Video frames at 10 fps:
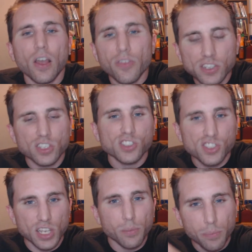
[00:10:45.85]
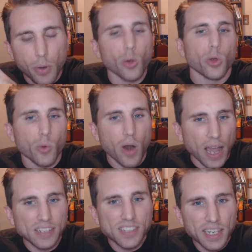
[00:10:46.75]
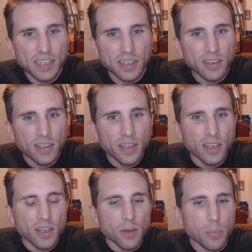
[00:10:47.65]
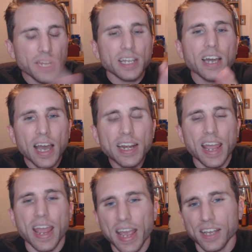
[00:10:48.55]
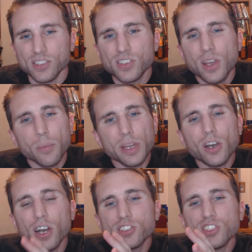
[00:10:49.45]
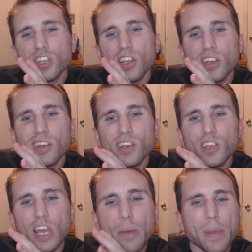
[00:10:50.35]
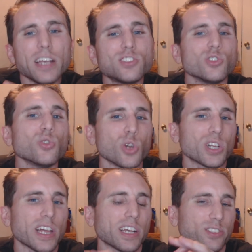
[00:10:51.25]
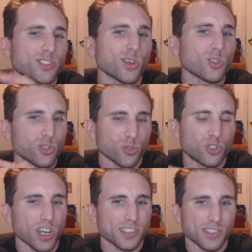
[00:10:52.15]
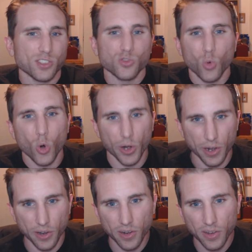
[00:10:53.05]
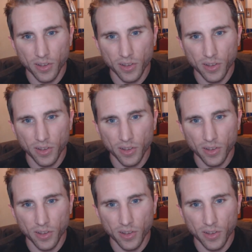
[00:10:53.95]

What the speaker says: doesn't seem polarizing, but it kind of is, because it makes you look like a social justice warrior.